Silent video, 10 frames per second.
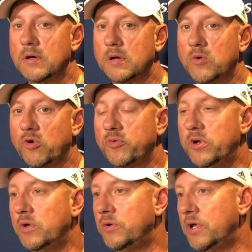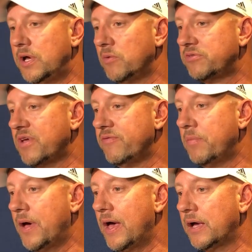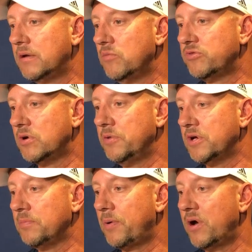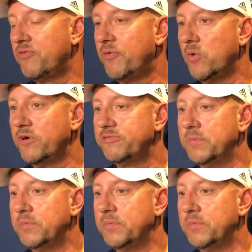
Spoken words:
Of course, we knew Nick was coming back and was going to be a good player for us,